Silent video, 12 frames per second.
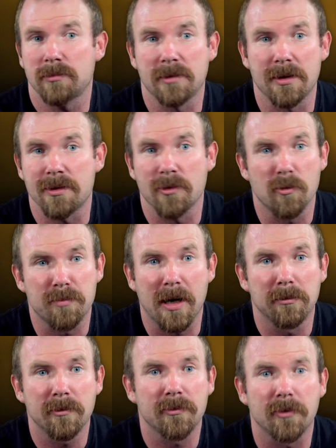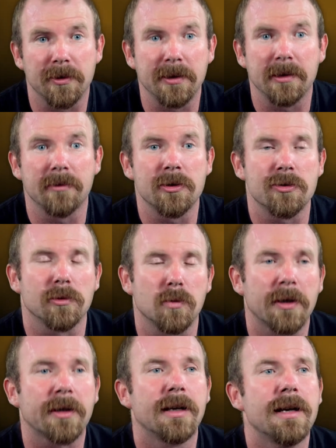there is no problem for the individual
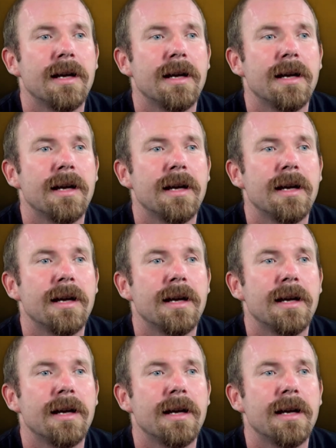work.